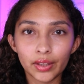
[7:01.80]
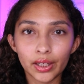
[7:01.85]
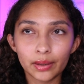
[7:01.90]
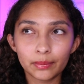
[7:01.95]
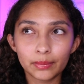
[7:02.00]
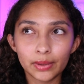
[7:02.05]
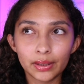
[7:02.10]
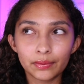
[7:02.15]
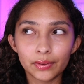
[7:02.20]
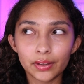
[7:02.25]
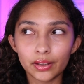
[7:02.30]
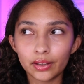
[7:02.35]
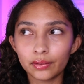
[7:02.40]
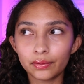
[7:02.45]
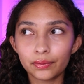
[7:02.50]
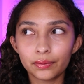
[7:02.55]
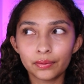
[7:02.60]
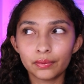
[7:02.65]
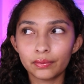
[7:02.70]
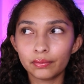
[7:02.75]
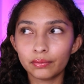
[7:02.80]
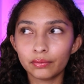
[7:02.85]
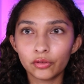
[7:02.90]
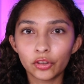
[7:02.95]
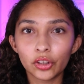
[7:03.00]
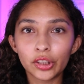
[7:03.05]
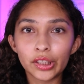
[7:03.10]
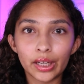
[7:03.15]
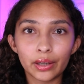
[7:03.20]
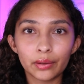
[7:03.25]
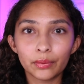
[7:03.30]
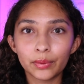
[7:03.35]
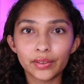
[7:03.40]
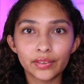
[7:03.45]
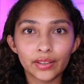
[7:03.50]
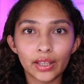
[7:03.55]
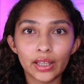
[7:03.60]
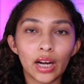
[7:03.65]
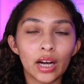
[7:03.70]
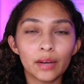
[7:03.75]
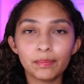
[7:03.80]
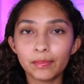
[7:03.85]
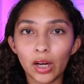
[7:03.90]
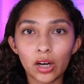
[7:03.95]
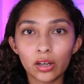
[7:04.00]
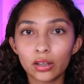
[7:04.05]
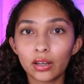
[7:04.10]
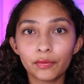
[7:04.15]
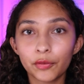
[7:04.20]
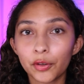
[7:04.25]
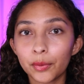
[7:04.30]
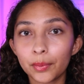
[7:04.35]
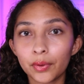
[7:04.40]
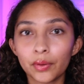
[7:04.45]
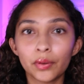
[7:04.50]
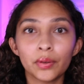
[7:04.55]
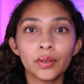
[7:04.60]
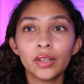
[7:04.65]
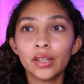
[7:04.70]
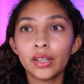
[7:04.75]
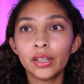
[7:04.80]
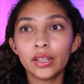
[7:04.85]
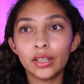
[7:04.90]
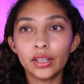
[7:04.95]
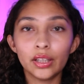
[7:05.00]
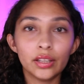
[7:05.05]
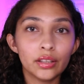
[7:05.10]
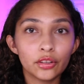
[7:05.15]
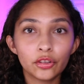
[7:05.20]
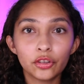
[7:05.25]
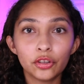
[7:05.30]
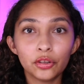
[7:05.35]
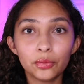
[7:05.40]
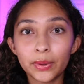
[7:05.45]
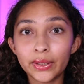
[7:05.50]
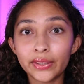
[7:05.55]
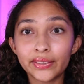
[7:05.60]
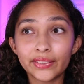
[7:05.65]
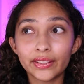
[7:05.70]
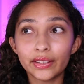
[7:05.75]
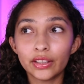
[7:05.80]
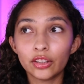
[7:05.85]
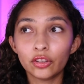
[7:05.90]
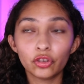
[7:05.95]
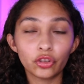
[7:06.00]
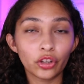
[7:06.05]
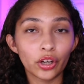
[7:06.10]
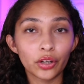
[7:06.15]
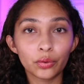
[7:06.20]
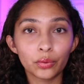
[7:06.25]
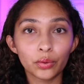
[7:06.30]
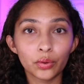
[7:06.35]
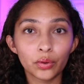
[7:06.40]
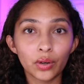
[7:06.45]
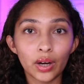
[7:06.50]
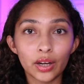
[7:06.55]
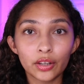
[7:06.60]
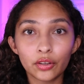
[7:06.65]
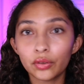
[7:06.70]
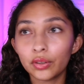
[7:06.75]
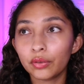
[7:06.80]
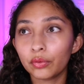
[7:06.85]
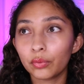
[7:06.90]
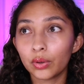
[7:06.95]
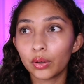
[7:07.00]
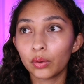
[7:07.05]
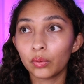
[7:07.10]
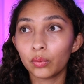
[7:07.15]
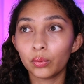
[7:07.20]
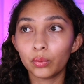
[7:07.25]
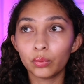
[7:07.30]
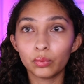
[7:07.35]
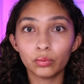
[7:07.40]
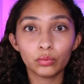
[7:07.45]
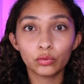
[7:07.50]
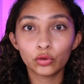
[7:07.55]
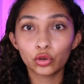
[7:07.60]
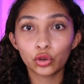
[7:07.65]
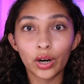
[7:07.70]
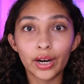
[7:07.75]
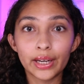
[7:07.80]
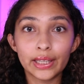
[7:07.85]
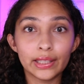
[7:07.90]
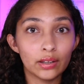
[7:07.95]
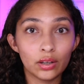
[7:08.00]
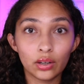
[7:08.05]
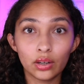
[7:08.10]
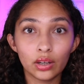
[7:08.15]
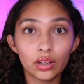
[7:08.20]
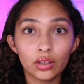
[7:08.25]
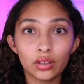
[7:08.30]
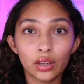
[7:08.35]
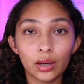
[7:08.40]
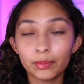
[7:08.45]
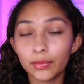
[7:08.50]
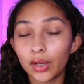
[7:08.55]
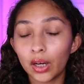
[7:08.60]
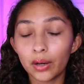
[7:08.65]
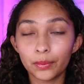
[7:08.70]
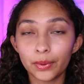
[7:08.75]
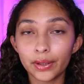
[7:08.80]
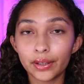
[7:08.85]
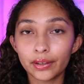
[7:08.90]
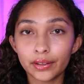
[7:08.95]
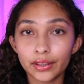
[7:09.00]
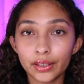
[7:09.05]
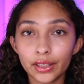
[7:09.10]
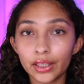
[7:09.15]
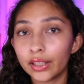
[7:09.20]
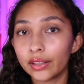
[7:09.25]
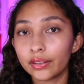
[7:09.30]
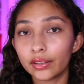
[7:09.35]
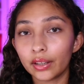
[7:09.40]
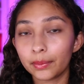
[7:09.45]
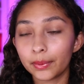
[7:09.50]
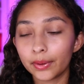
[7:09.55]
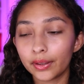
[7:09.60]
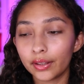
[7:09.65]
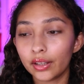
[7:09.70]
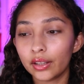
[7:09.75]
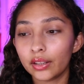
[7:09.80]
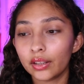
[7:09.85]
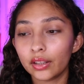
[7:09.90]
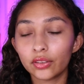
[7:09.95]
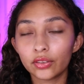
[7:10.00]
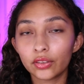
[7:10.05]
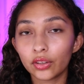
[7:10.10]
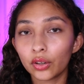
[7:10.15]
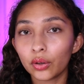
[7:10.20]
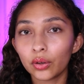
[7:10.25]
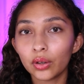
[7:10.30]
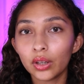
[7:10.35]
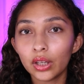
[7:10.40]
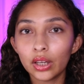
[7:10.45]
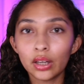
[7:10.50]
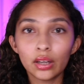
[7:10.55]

them even if Jennette was saying, I'm not comfortable in a two piece in general. I don't even want to try it on. I'm not wearing it, type of thing. They still